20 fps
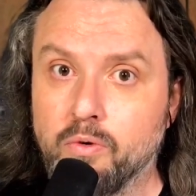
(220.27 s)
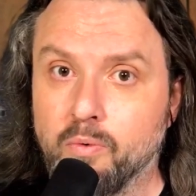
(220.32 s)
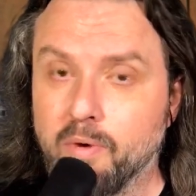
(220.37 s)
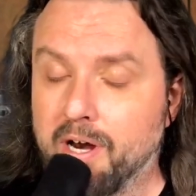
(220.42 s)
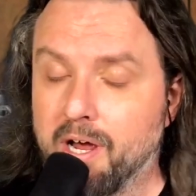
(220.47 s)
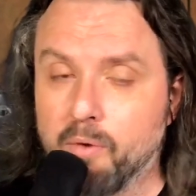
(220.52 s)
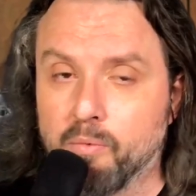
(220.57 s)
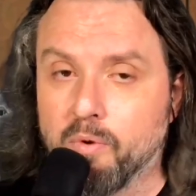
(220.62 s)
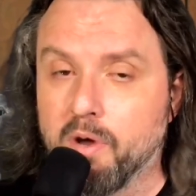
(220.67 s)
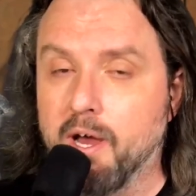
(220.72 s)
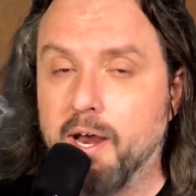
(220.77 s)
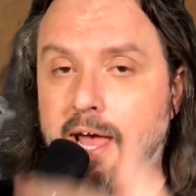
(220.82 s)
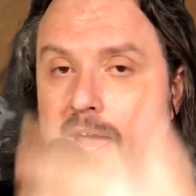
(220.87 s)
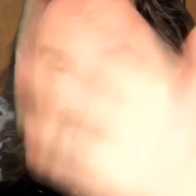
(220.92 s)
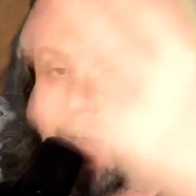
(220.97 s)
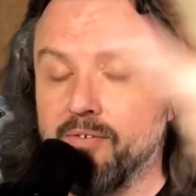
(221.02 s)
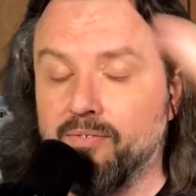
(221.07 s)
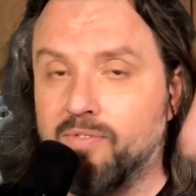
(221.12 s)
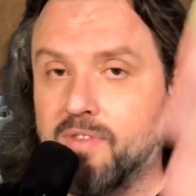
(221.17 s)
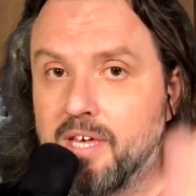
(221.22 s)
when I run
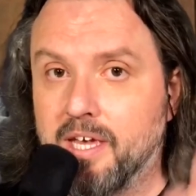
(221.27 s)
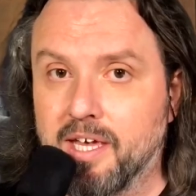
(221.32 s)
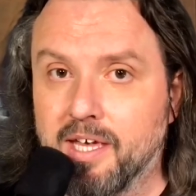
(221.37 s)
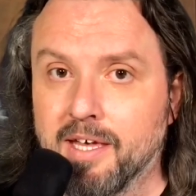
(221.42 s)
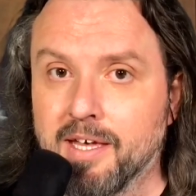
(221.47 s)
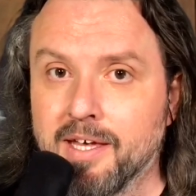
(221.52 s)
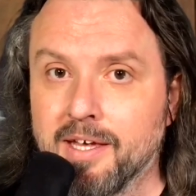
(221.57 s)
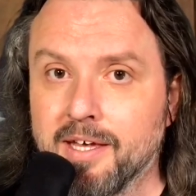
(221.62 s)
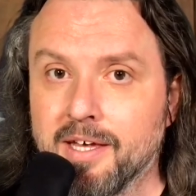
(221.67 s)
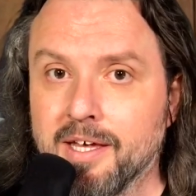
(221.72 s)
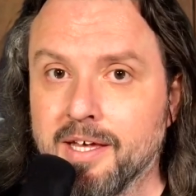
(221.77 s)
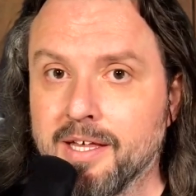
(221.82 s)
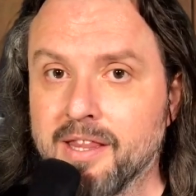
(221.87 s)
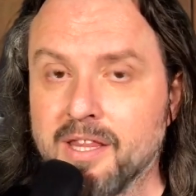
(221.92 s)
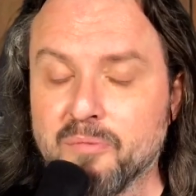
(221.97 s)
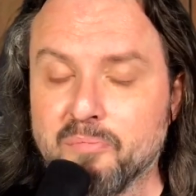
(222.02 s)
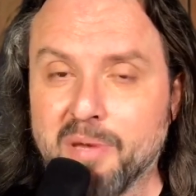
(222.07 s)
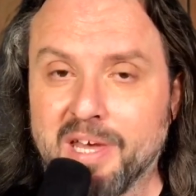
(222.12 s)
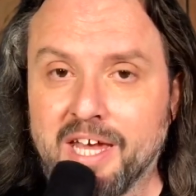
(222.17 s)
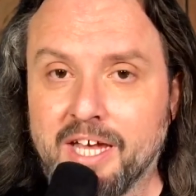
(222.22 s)
out of the
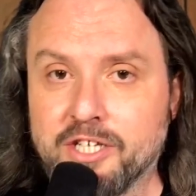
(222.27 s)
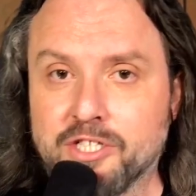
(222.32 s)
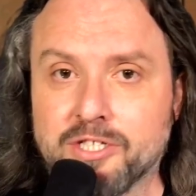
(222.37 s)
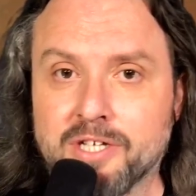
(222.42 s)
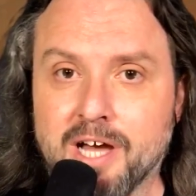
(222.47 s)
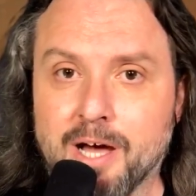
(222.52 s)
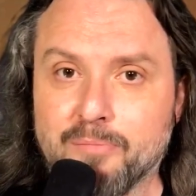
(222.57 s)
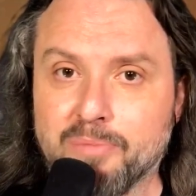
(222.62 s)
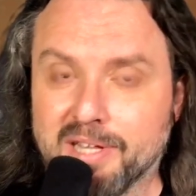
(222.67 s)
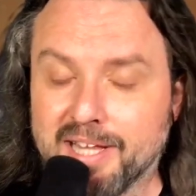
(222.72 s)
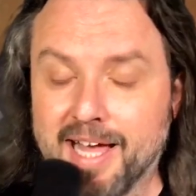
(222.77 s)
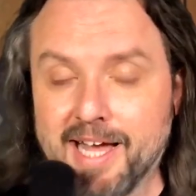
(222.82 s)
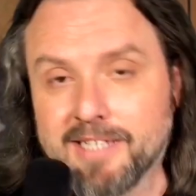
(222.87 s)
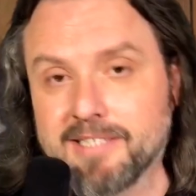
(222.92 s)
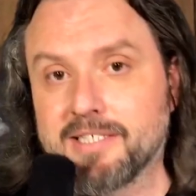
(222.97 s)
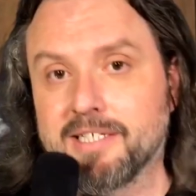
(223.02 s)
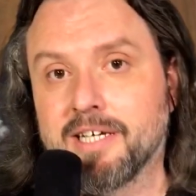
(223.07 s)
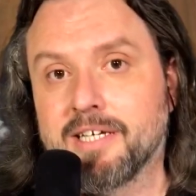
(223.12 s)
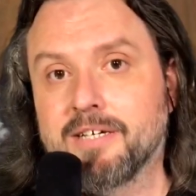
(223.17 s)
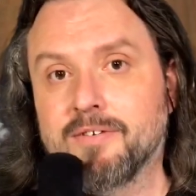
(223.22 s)
peach, not
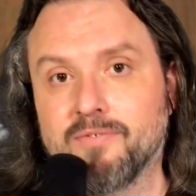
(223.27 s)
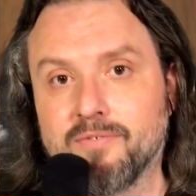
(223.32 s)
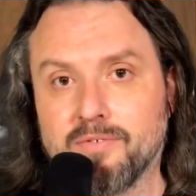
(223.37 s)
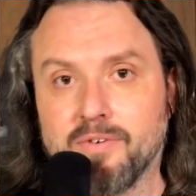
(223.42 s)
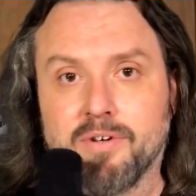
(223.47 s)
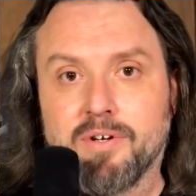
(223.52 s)
plastic,